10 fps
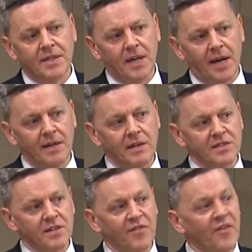
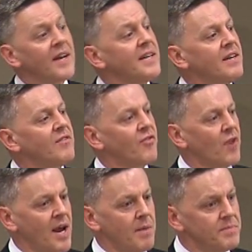entitled Finding
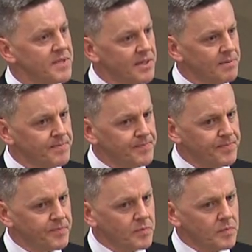Frames.
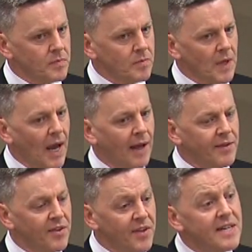
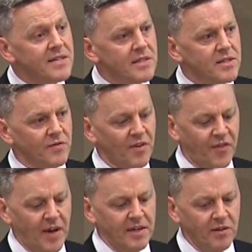And the thesis of the
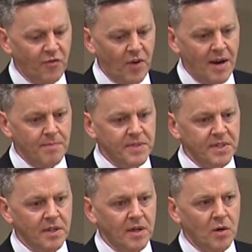Finding
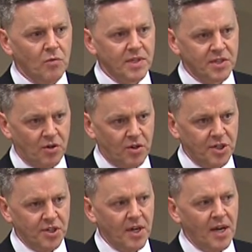Frames
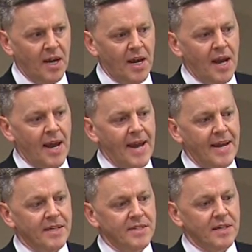research
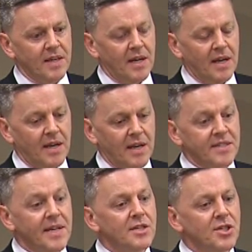is
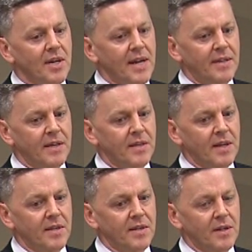essentially
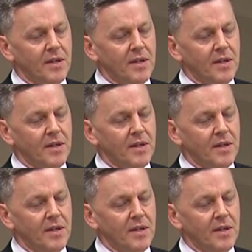that